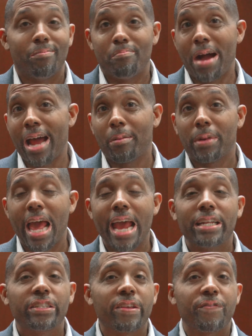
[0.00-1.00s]
Bottom
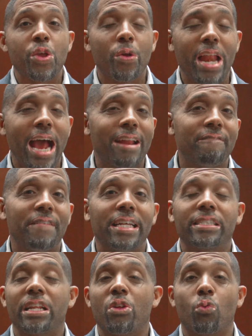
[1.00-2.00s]
line is, if you're not
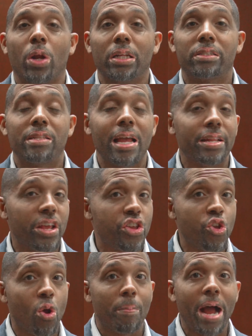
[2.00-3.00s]
investing in real estate,
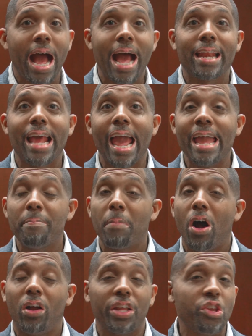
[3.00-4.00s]
then you're behind the eight
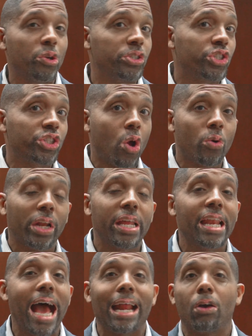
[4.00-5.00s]
ball and you're
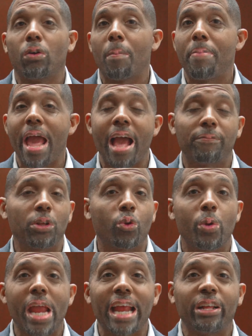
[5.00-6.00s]
certainly not on a path to
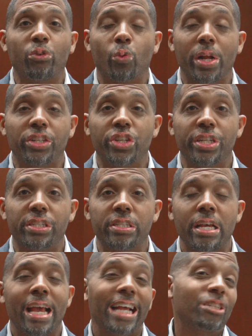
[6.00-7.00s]
creating
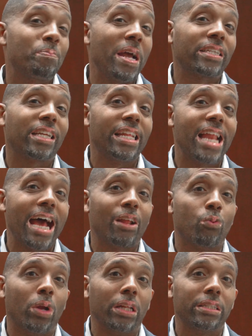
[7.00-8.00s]
riches, especially not
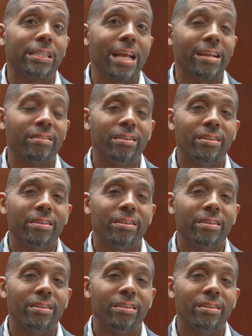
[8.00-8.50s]
in real estate.